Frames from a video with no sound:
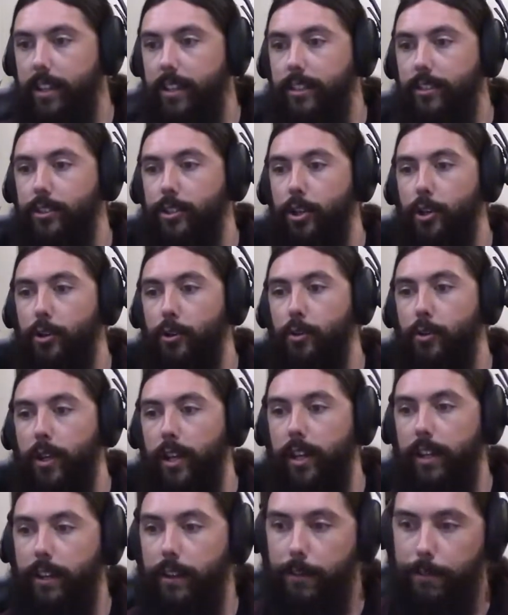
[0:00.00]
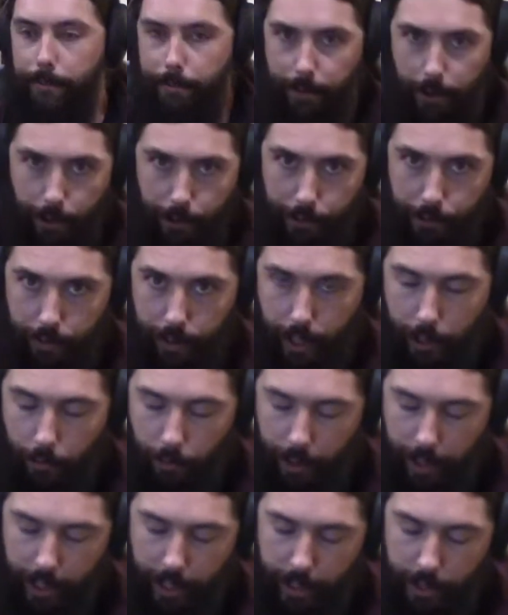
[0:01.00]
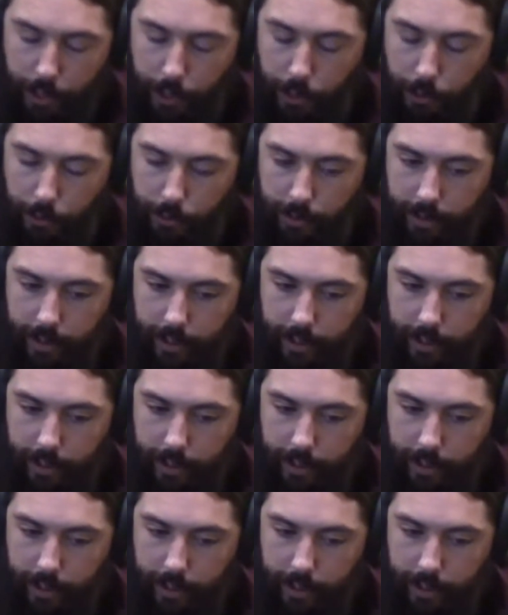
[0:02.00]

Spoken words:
So first thing we're going to do